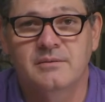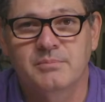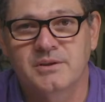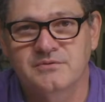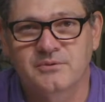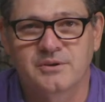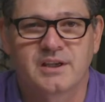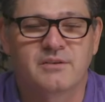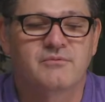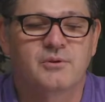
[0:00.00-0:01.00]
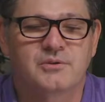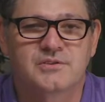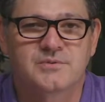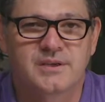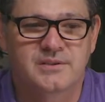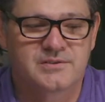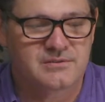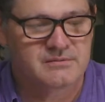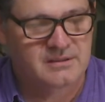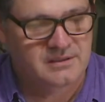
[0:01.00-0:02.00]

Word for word: and plus 48 voltage rails.